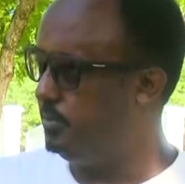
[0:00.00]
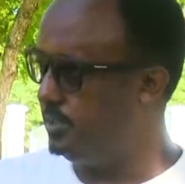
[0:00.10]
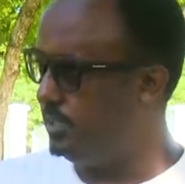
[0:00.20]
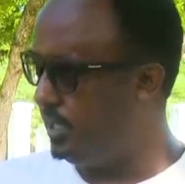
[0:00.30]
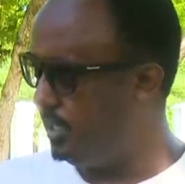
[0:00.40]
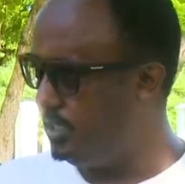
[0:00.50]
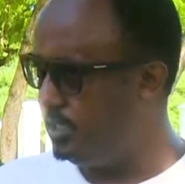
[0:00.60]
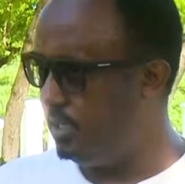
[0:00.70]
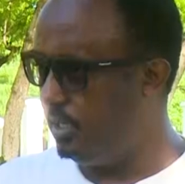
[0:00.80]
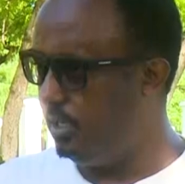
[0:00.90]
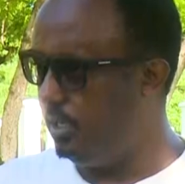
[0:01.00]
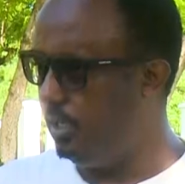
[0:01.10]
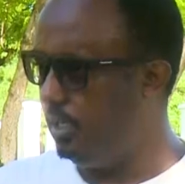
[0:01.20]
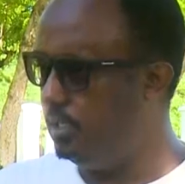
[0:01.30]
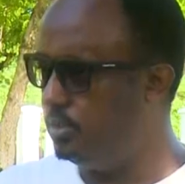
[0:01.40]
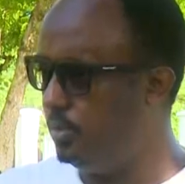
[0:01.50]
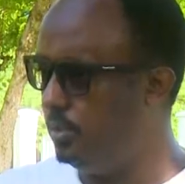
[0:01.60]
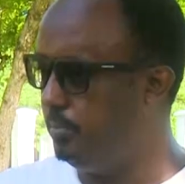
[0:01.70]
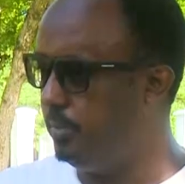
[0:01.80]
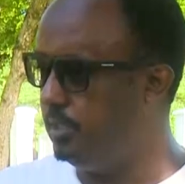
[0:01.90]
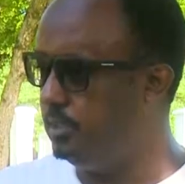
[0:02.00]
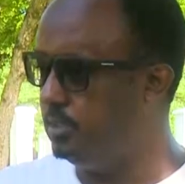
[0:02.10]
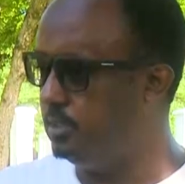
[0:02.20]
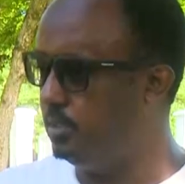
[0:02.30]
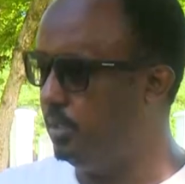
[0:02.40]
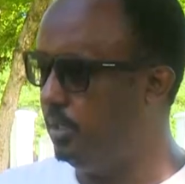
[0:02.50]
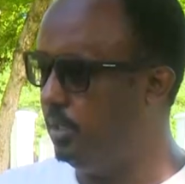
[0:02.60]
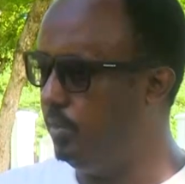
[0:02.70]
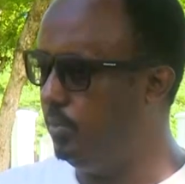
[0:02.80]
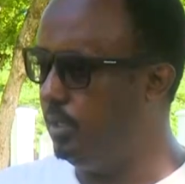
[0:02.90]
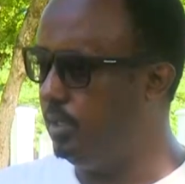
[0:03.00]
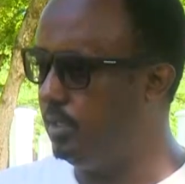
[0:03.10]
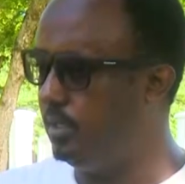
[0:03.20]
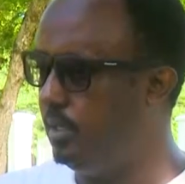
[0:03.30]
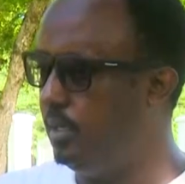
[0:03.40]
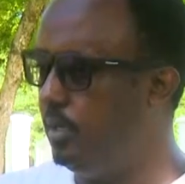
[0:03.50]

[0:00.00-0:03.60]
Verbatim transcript: But second, uh, it all depends uh, with,